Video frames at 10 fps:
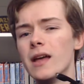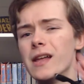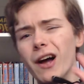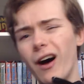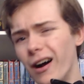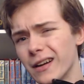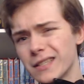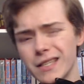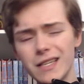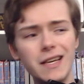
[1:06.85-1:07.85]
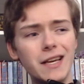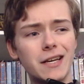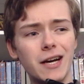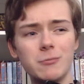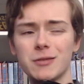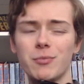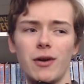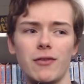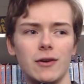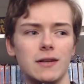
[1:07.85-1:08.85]
And honestly, it comes to
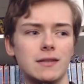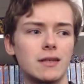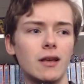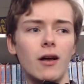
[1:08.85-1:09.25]
preference.